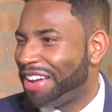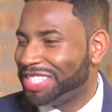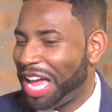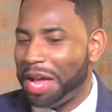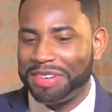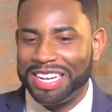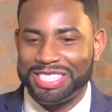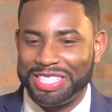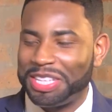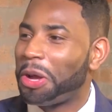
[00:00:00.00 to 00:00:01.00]
have time to
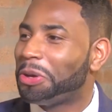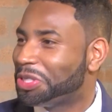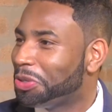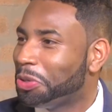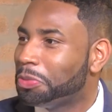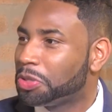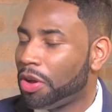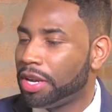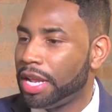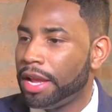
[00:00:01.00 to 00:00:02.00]
necessarily go shoot hoops
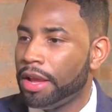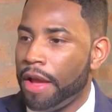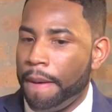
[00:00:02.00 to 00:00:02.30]
all day.